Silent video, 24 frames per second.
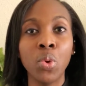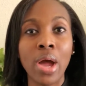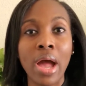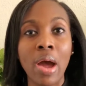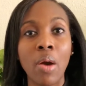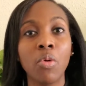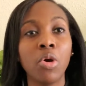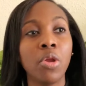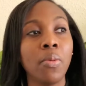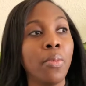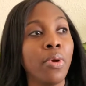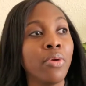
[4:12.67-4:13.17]
I
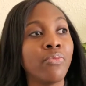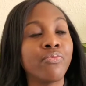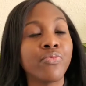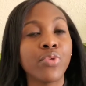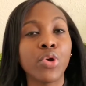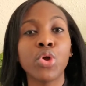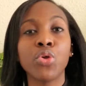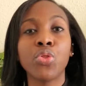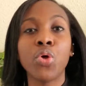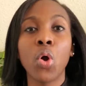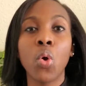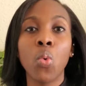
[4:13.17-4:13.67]
would have been
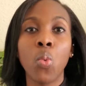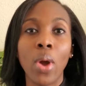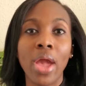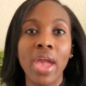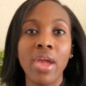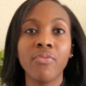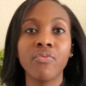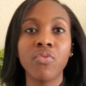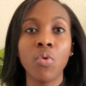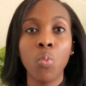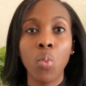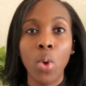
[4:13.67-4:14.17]
further
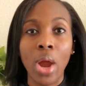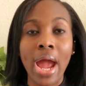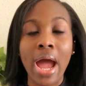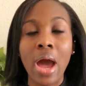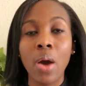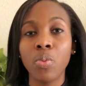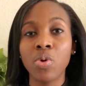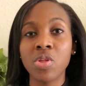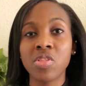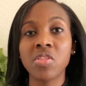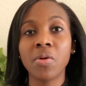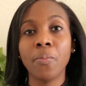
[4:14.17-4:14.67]
away from where I
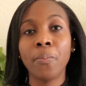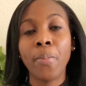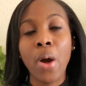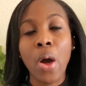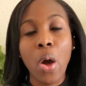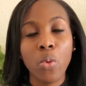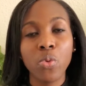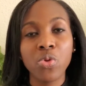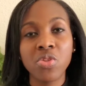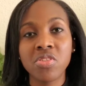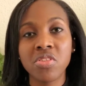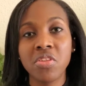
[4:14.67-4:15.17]
was
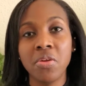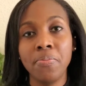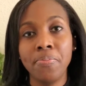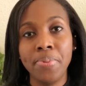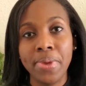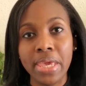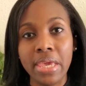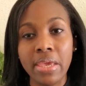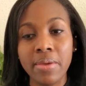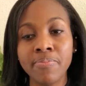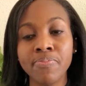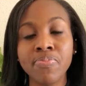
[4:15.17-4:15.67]
supposed to
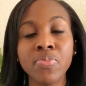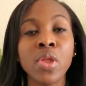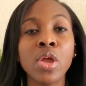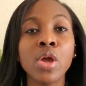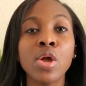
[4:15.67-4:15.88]
be.